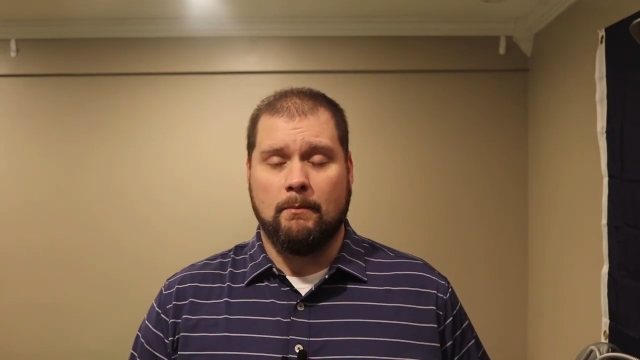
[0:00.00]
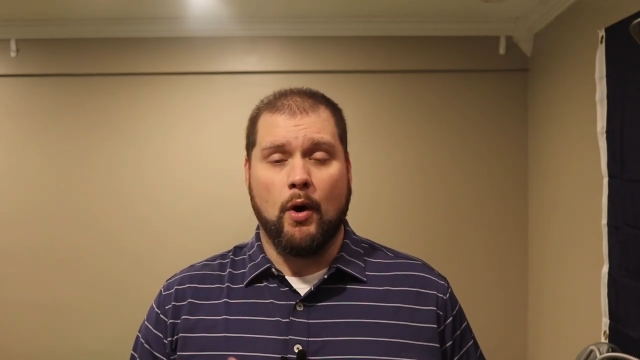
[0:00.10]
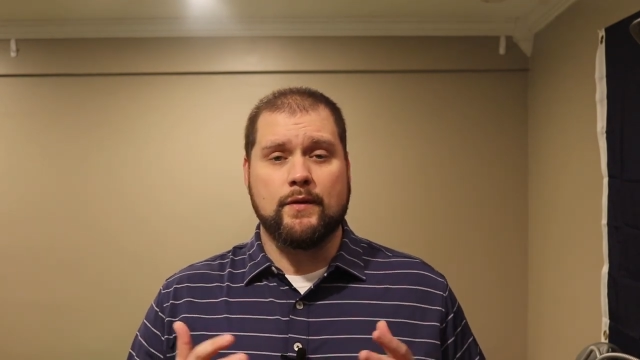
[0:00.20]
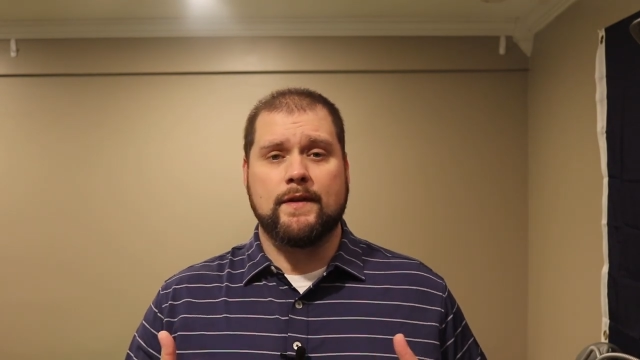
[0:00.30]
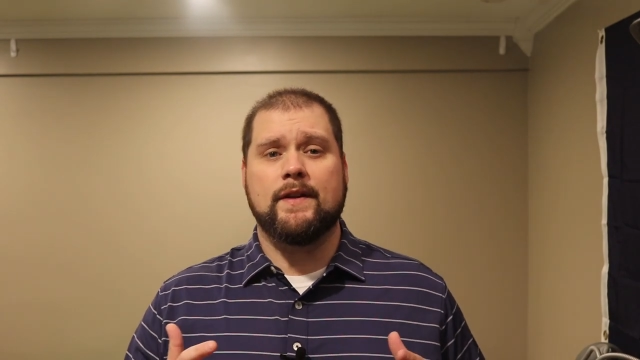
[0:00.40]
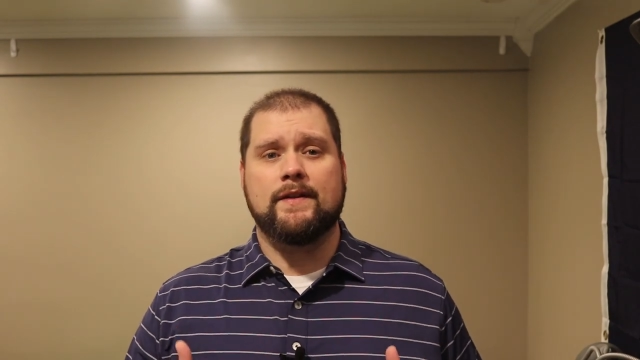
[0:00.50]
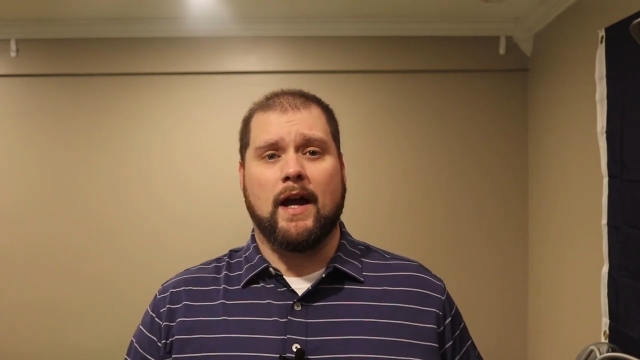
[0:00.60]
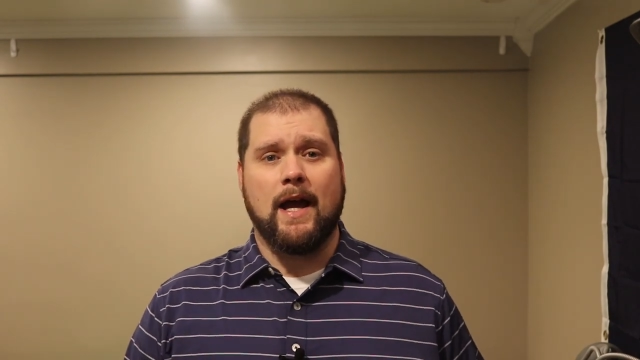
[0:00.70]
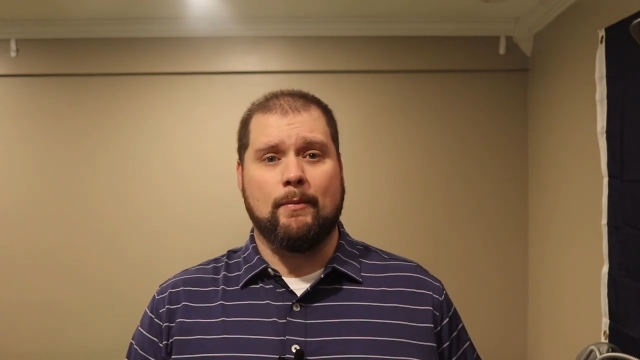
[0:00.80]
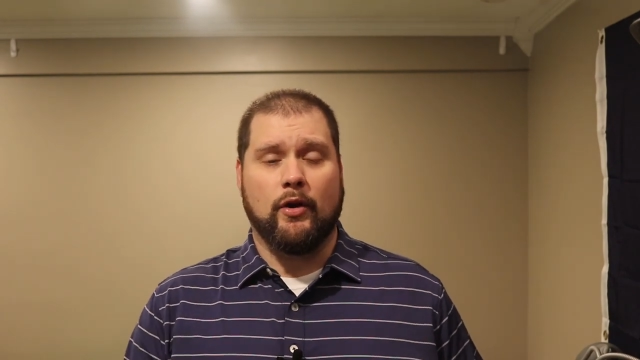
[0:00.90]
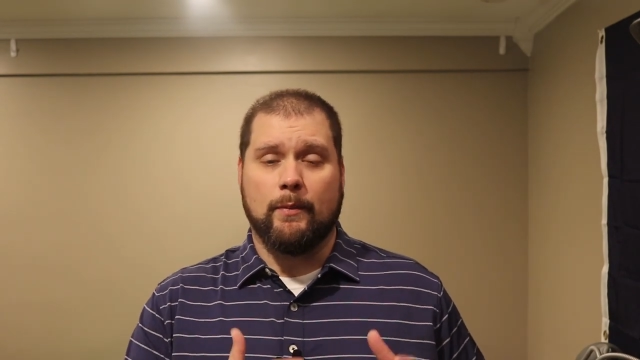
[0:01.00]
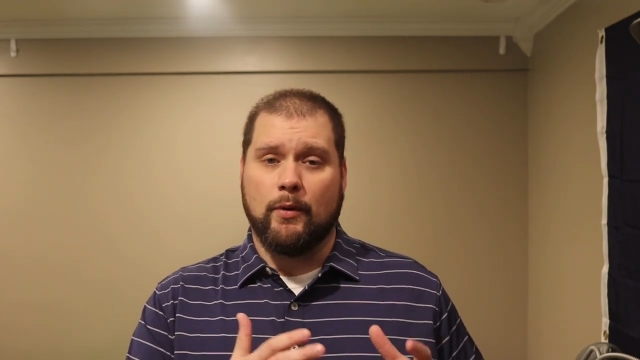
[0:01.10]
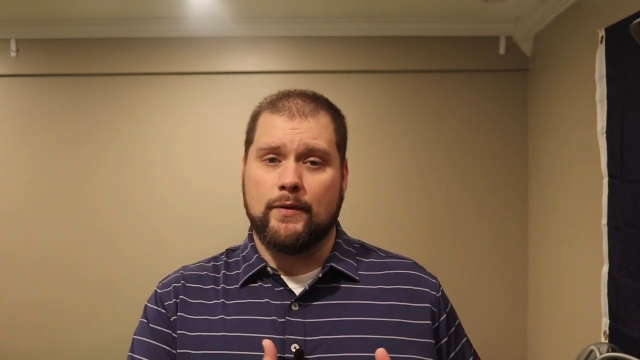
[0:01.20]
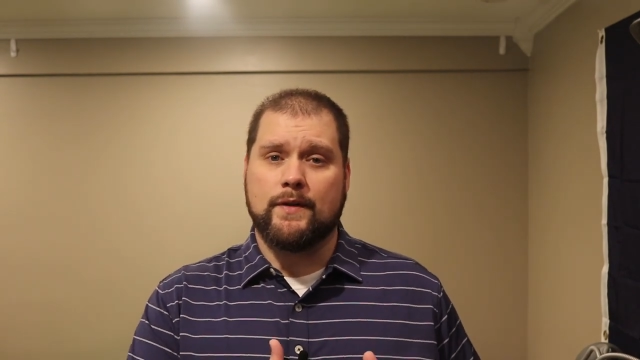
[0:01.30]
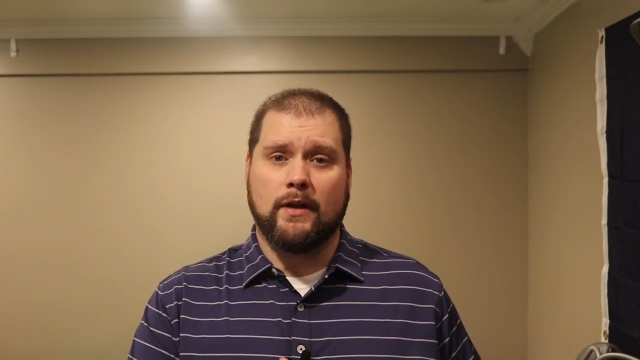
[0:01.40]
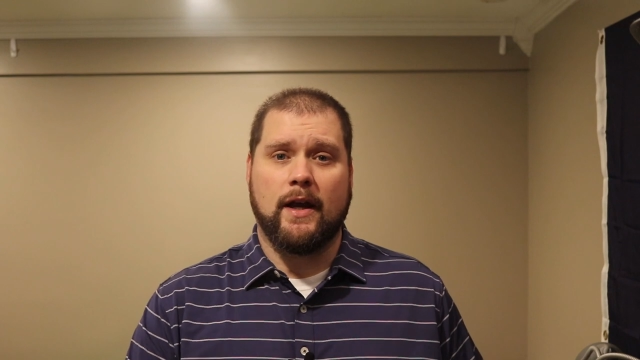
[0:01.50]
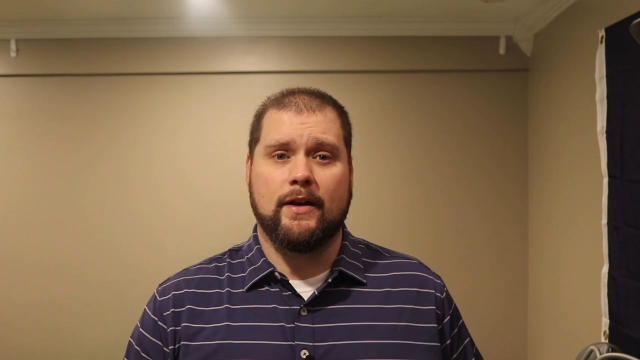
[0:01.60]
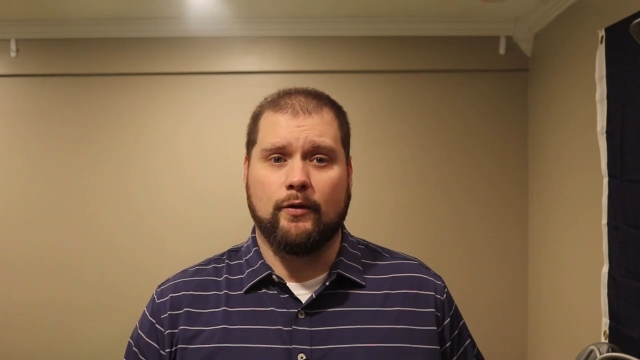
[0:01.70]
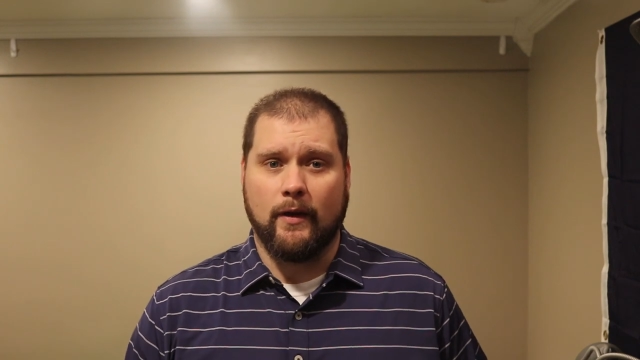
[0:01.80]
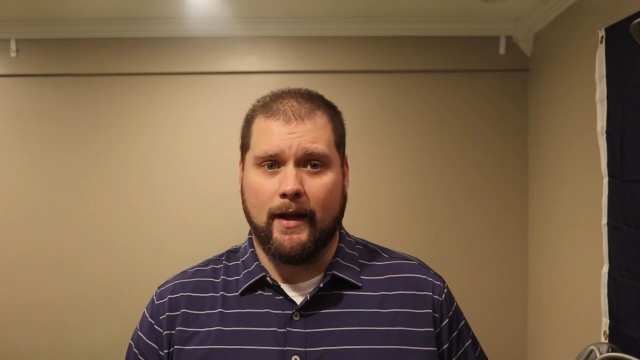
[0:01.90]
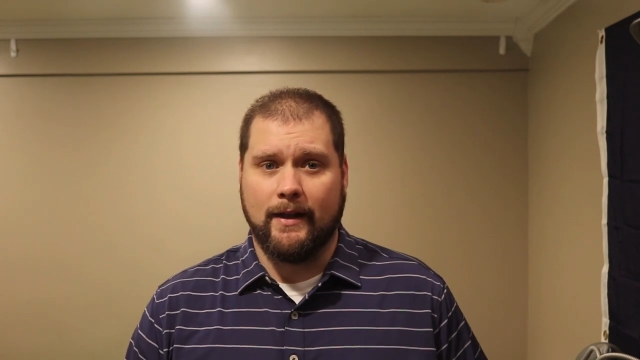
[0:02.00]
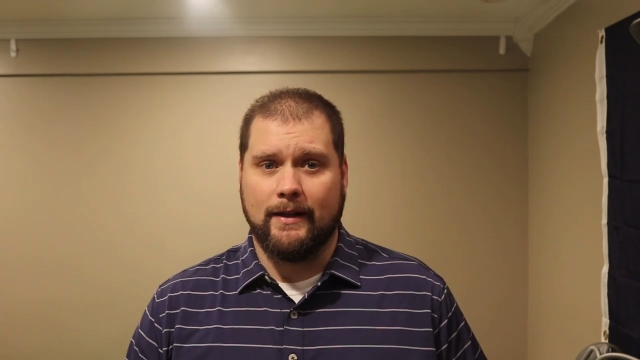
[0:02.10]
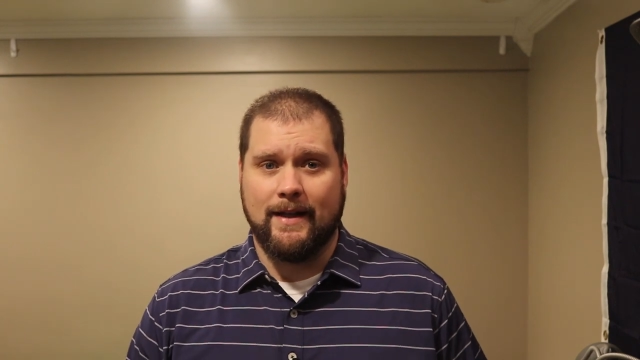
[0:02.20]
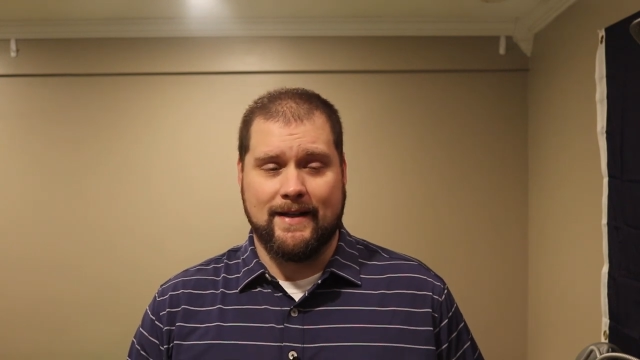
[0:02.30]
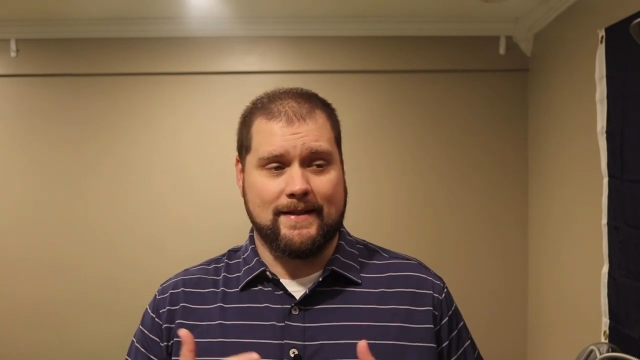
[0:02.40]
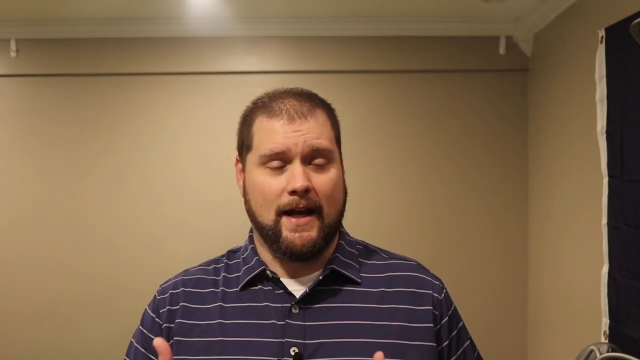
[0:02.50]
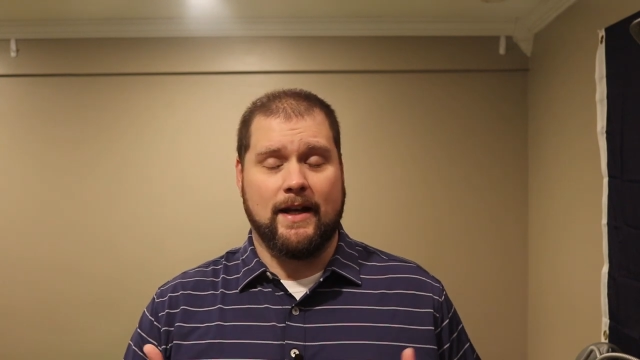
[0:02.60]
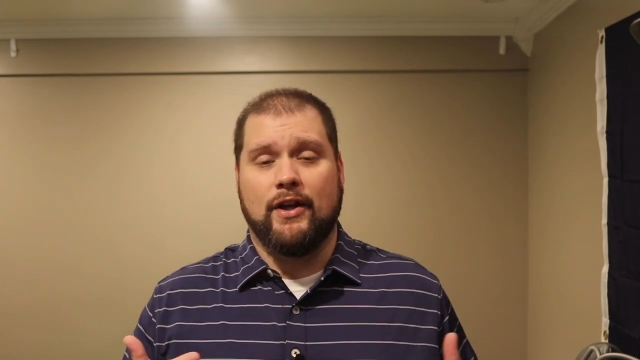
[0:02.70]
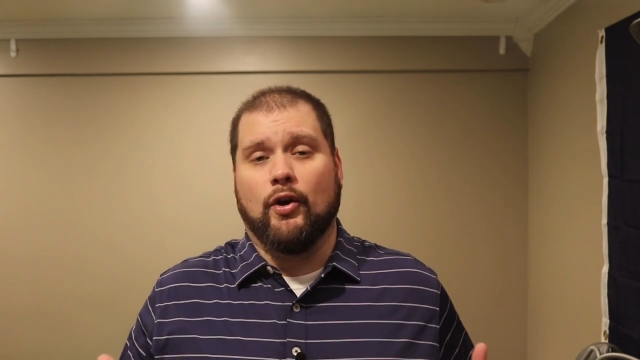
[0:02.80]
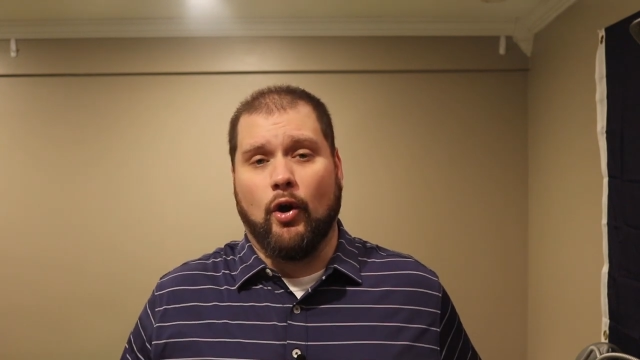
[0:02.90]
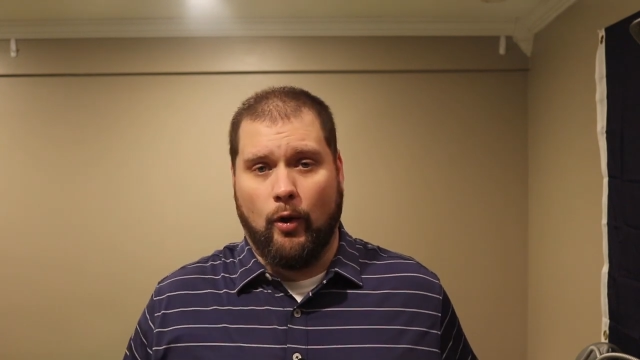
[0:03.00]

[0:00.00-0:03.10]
Most of the time on the personal line of credit, it is tied to your